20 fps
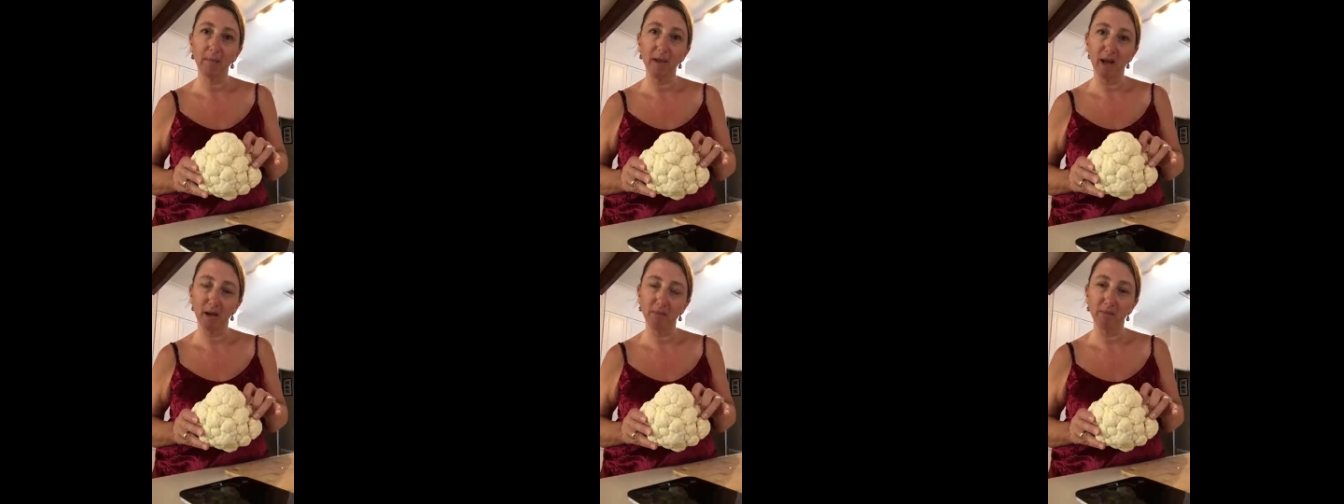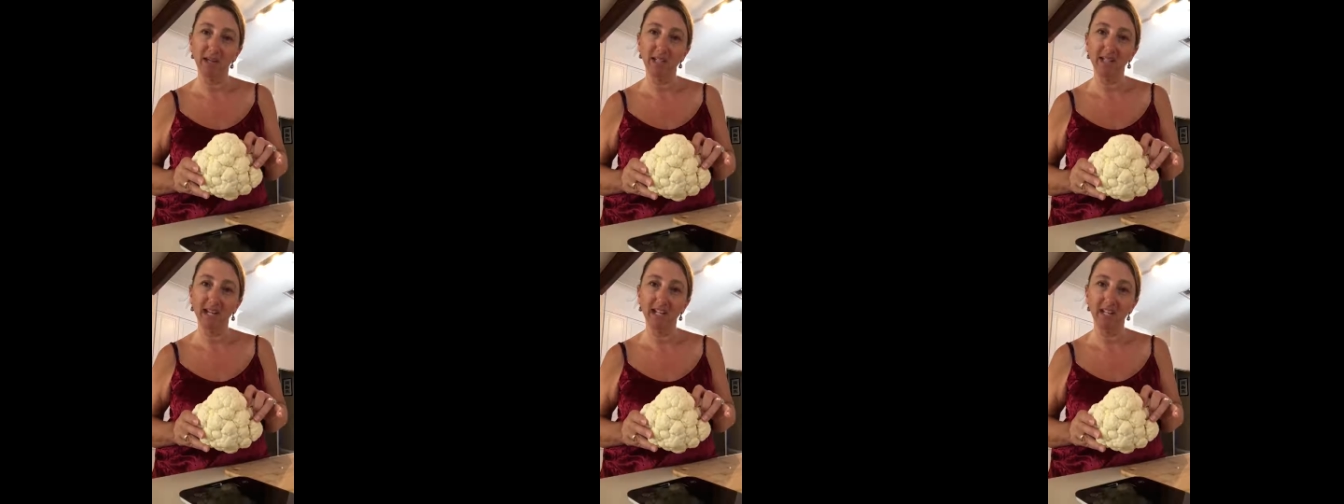our
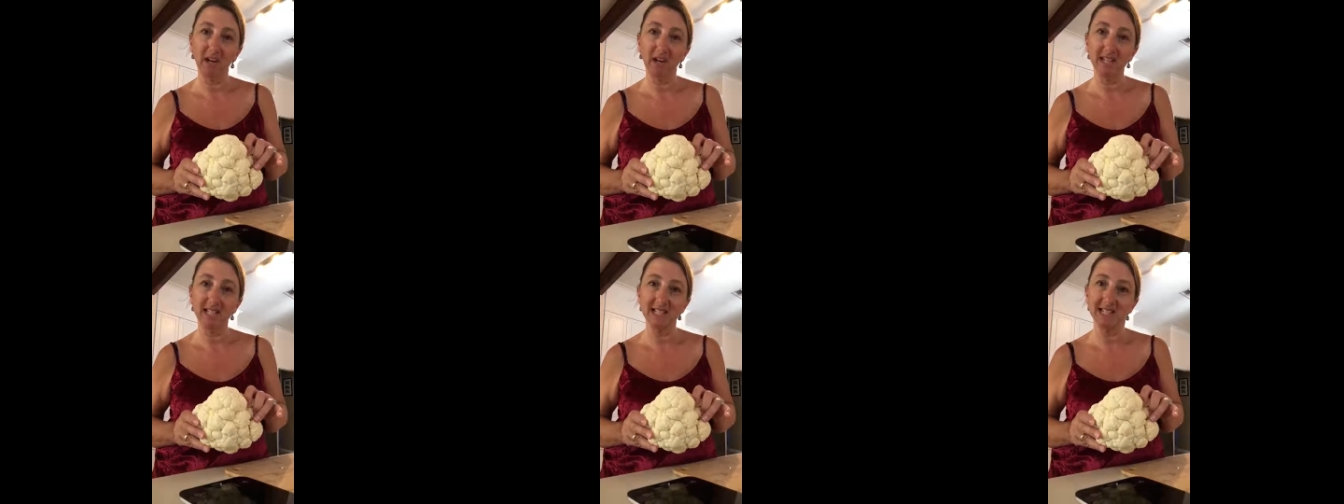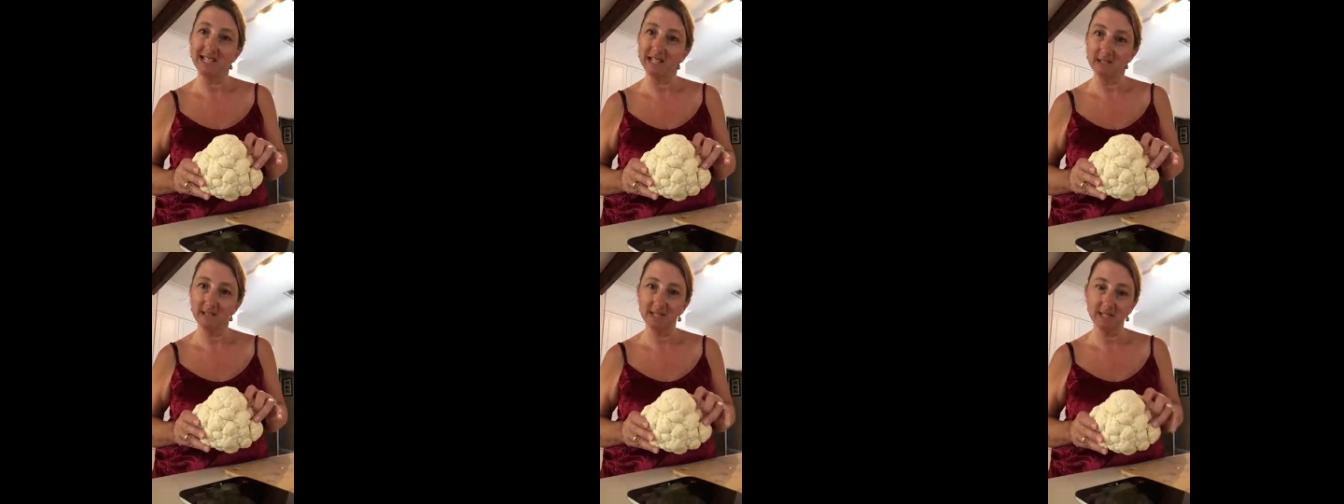Monday night
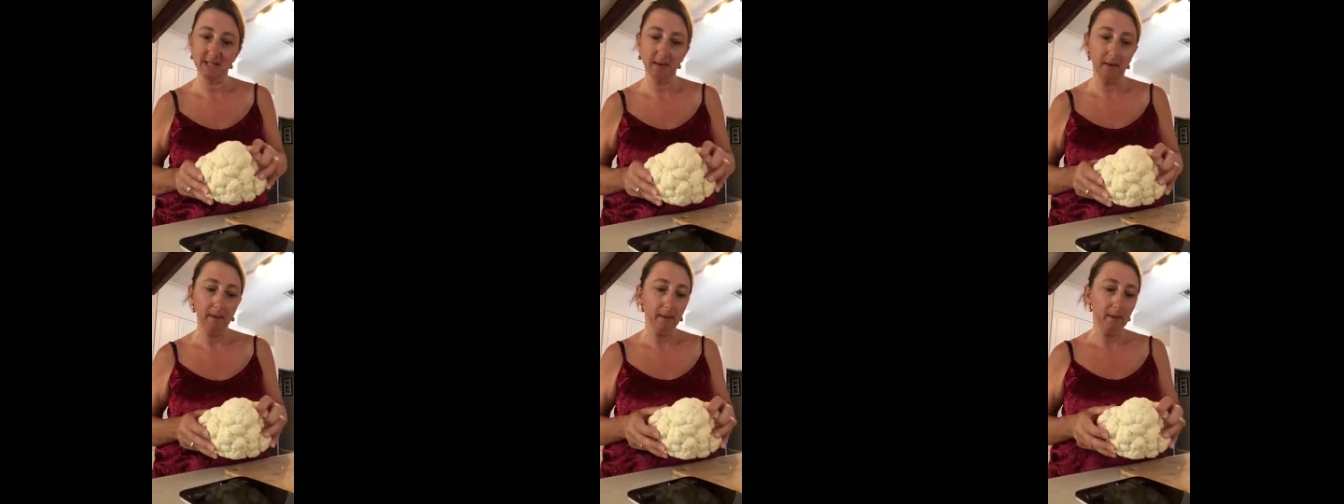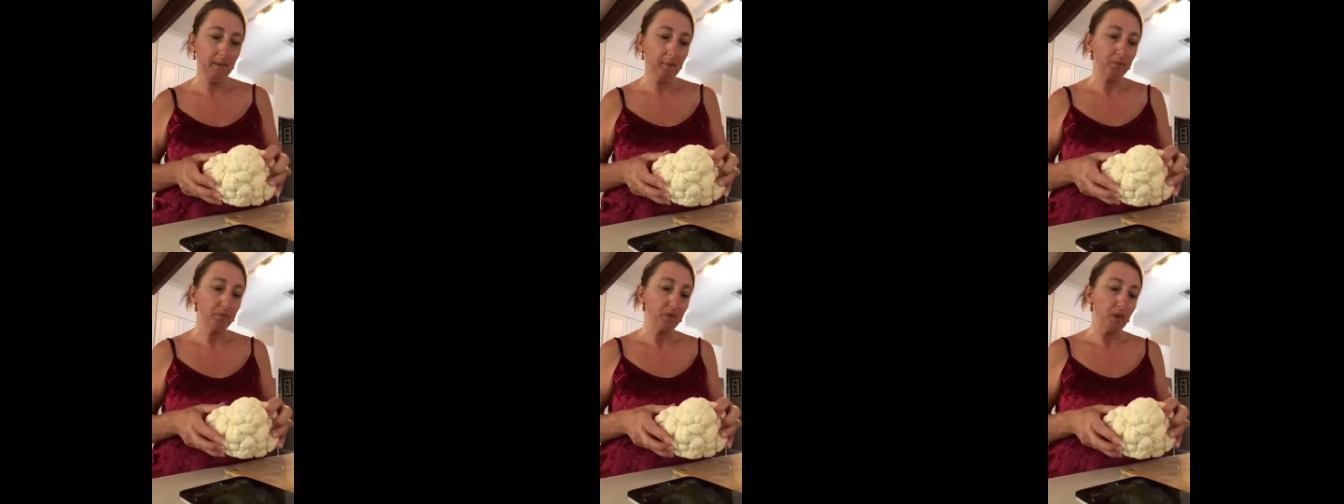dinners,
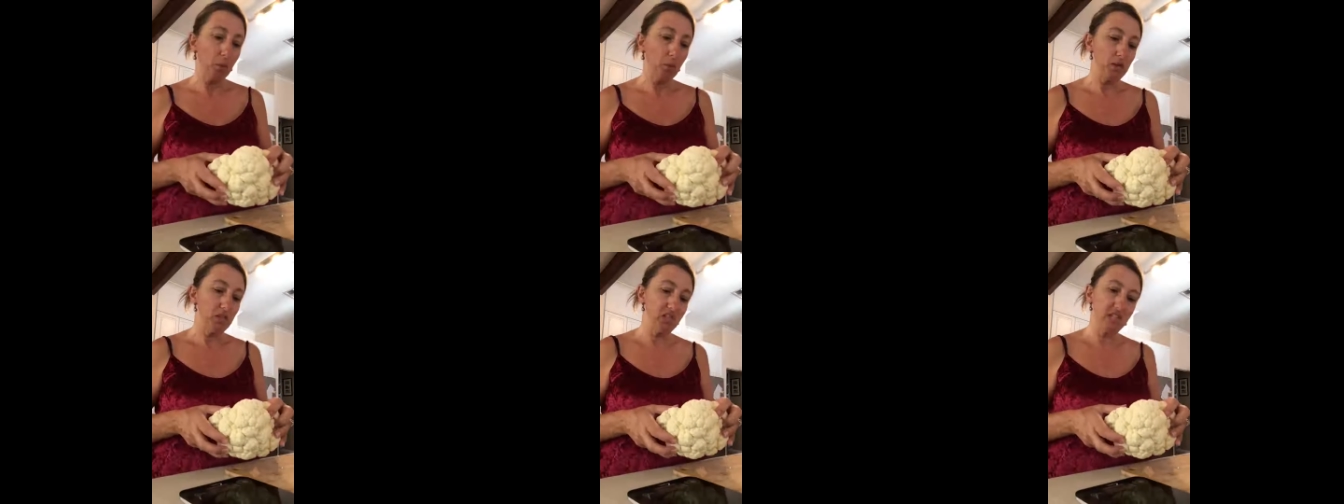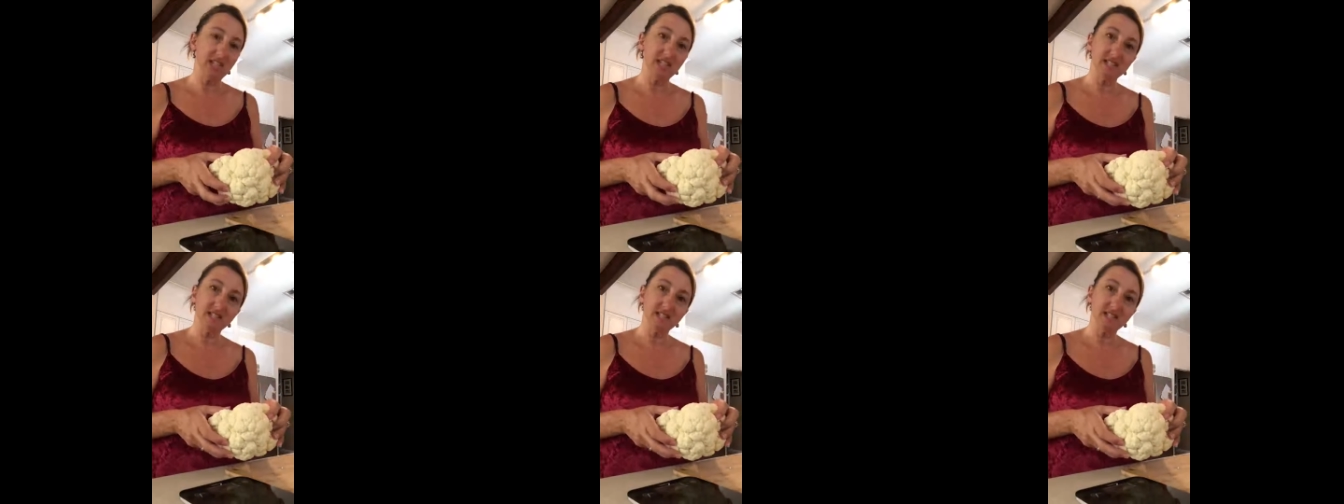which